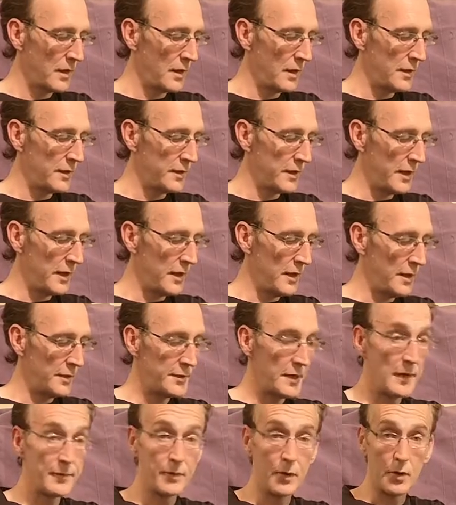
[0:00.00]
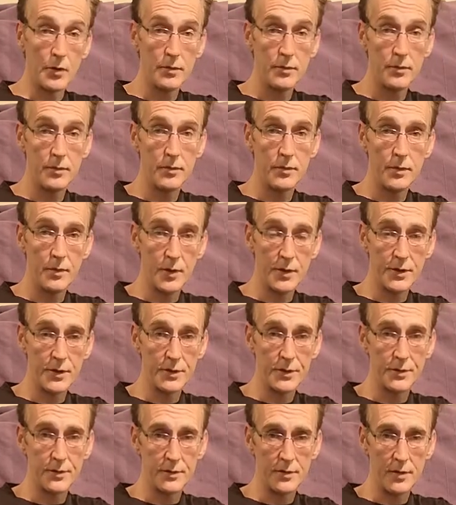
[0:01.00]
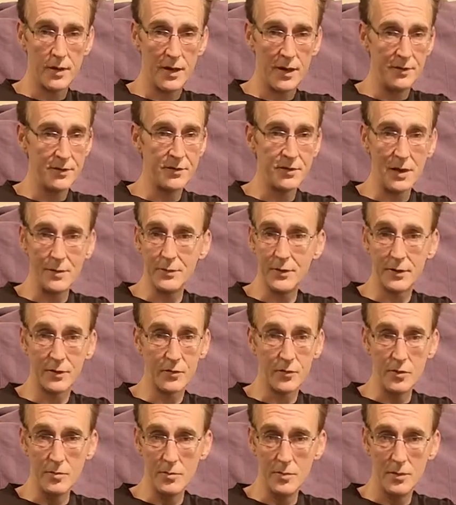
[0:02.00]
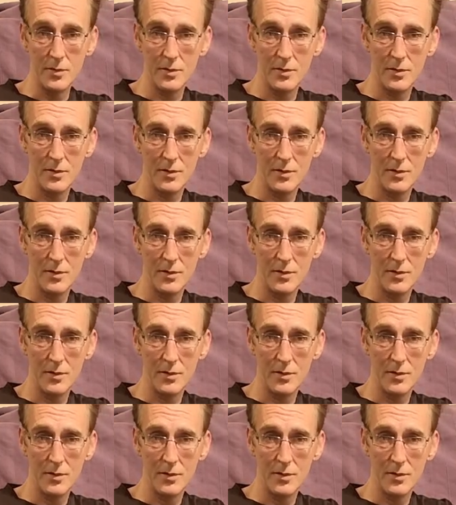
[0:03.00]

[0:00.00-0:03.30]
And Savlon, which is an antiseptic cream,